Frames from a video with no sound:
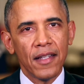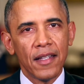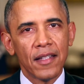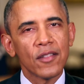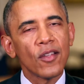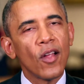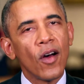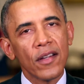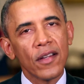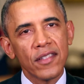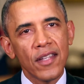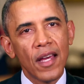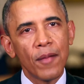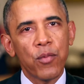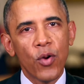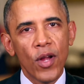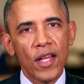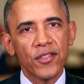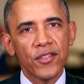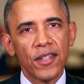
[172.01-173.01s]
And as long as
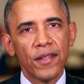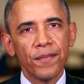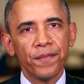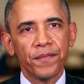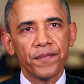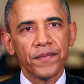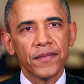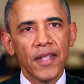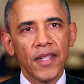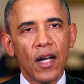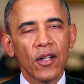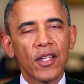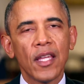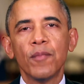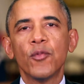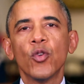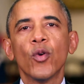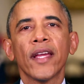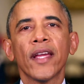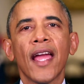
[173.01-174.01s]
I'm president, I'll
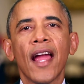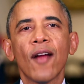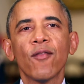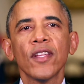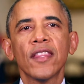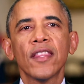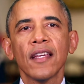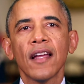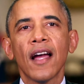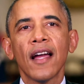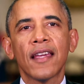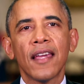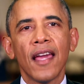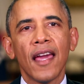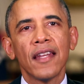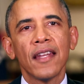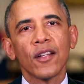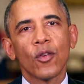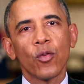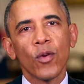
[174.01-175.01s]
keep doing everything I
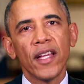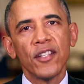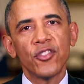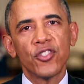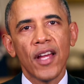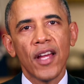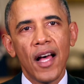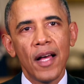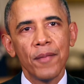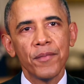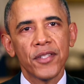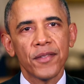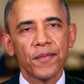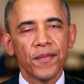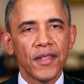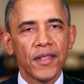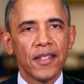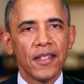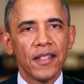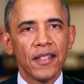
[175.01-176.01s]
can to create jobs,
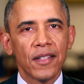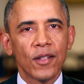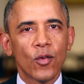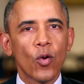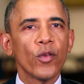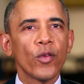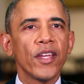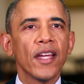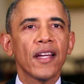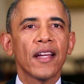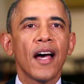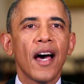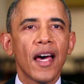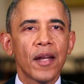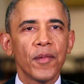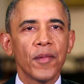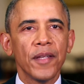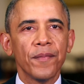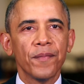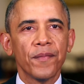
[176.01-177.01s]
grow the
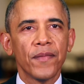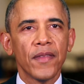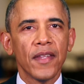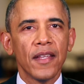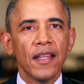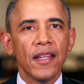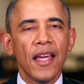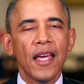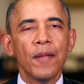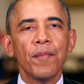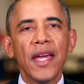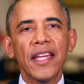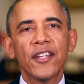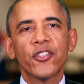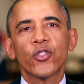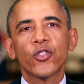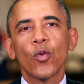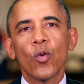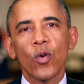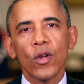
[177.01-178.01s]
economy, and make
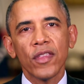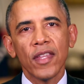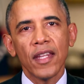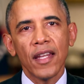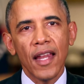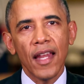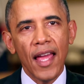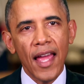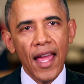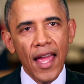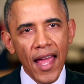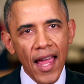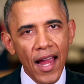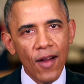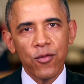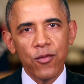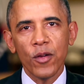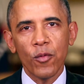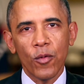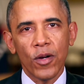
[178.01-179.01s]
sure that
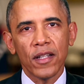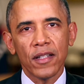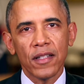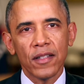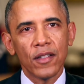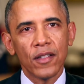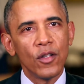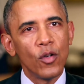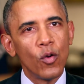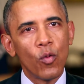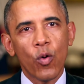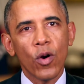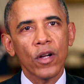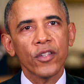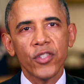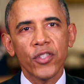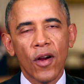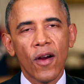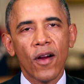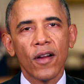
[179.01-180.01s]
everyone who
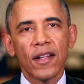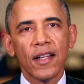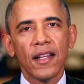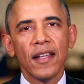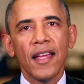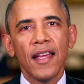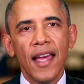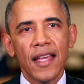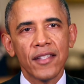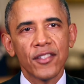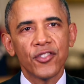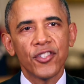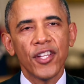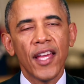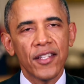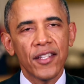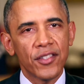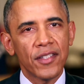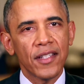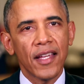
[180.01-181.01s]
works hard has a
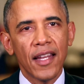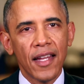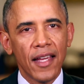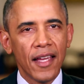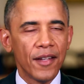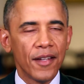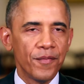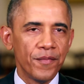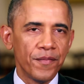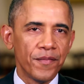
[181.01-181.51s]
chance to get ahead.